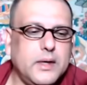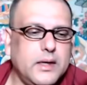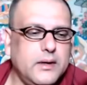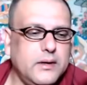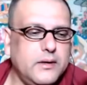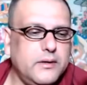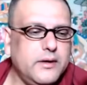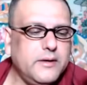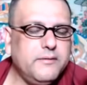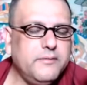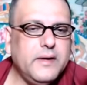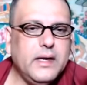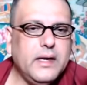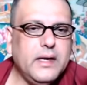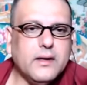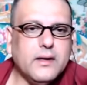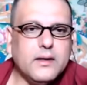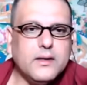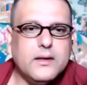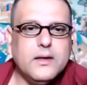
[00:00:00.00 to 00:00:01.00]

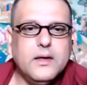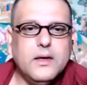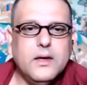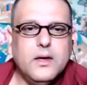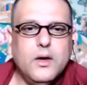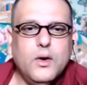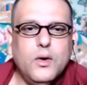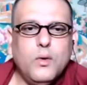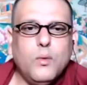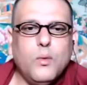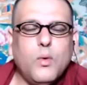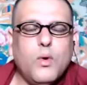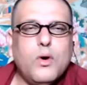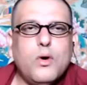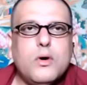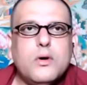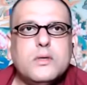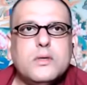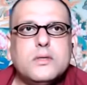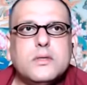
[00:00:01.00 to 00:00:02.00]
revealed
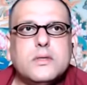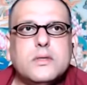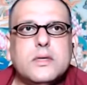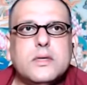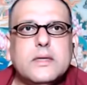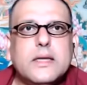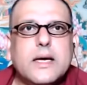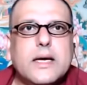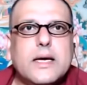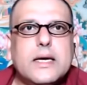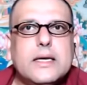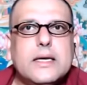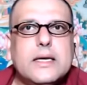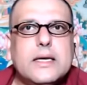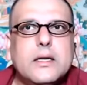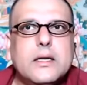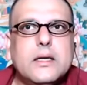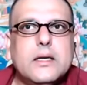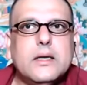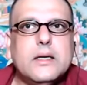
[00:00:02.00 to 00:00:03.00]
was that
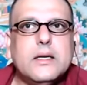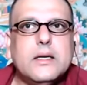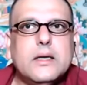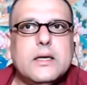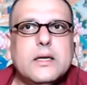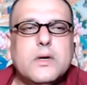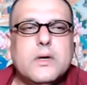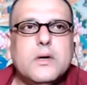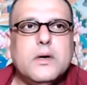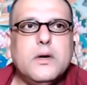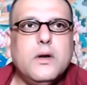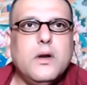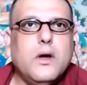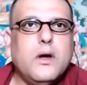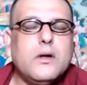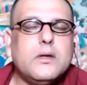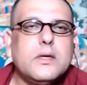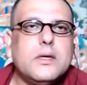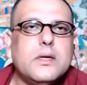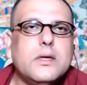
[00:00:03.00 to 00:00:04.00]
we were
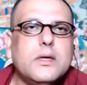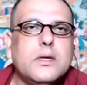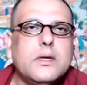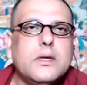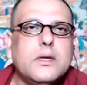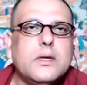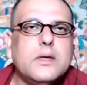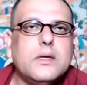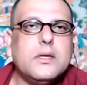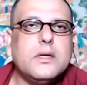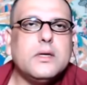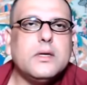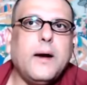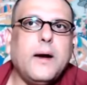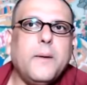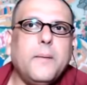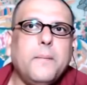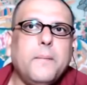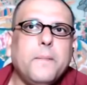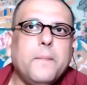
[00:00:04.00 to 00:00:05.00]
not
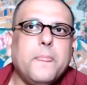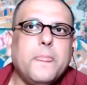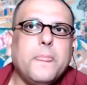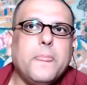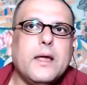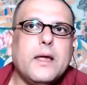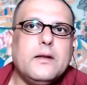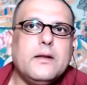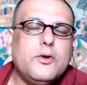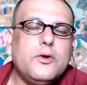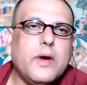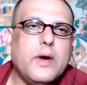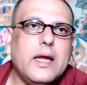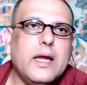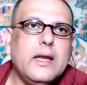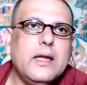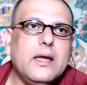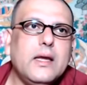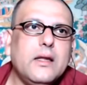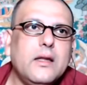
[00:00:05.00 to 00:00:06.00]

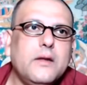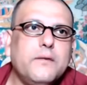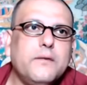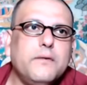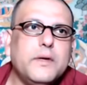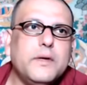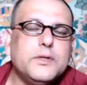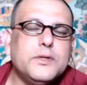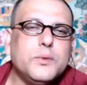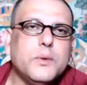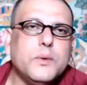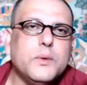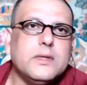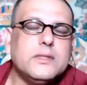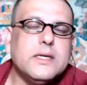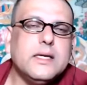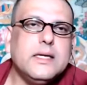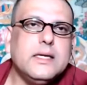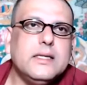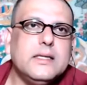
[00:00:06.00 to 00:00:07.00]
training
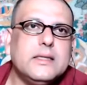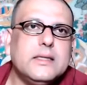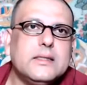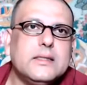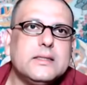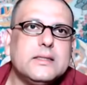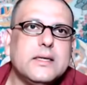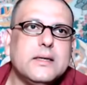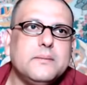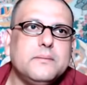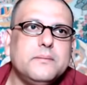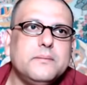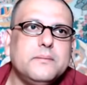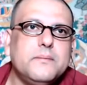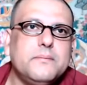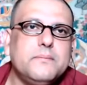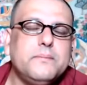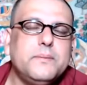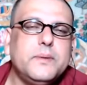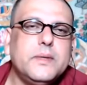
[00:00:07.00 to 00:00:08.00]
individuals in some
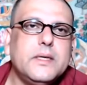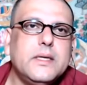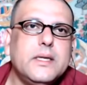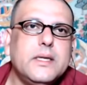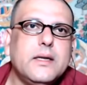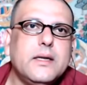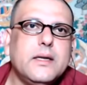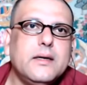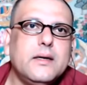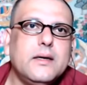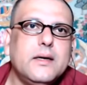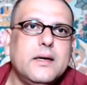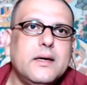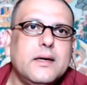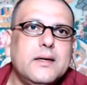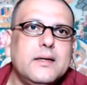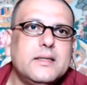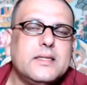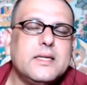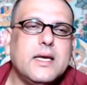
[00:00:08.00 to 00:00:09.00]
particular
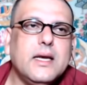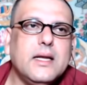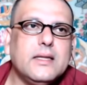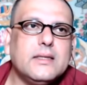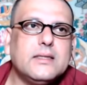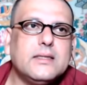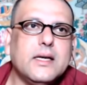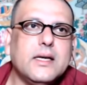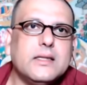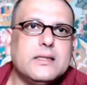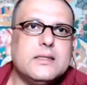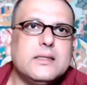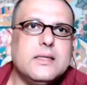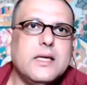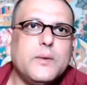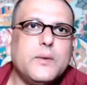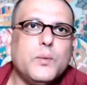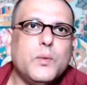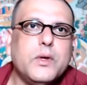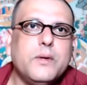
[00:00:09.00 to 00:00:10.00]
skill sets
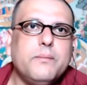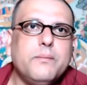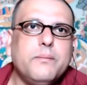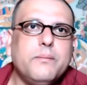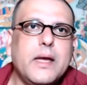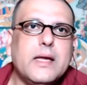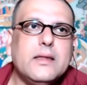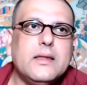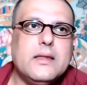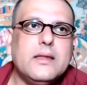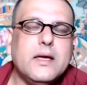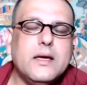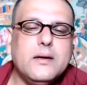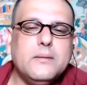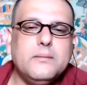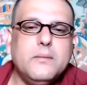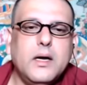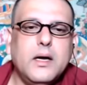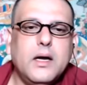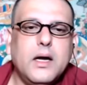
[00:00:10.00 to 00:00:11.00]
that would make
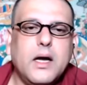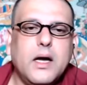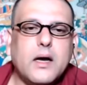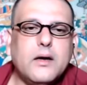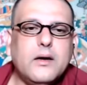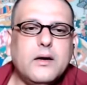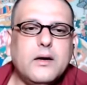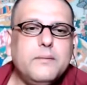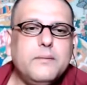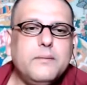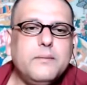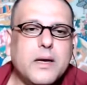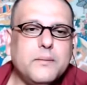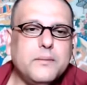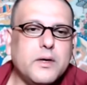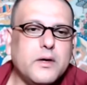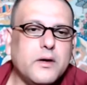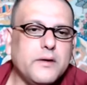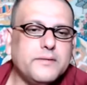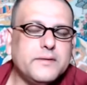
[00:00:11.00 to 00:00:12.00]
them a good
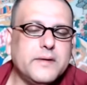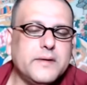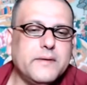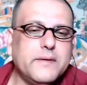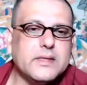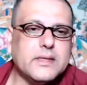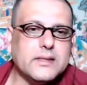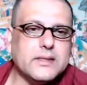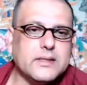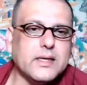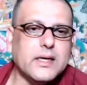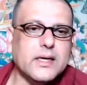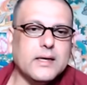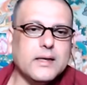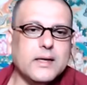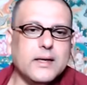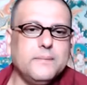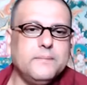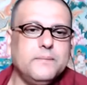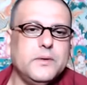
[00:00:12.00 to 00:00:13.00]
member of civic
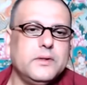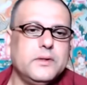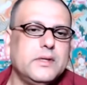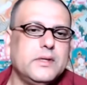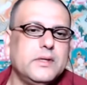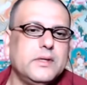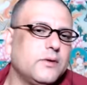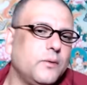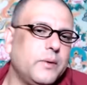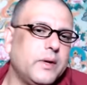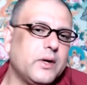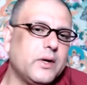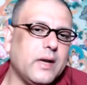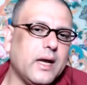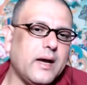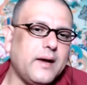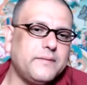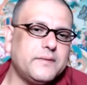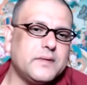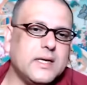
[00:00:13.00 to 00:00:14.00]
society. You see, so we could
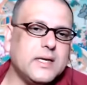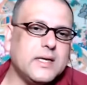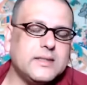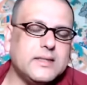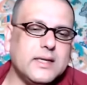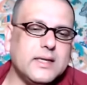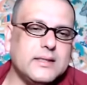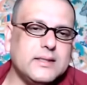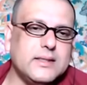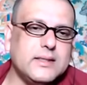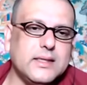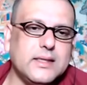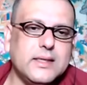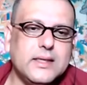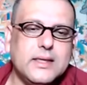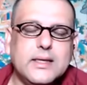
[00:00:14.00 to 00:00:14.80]
have skill sets in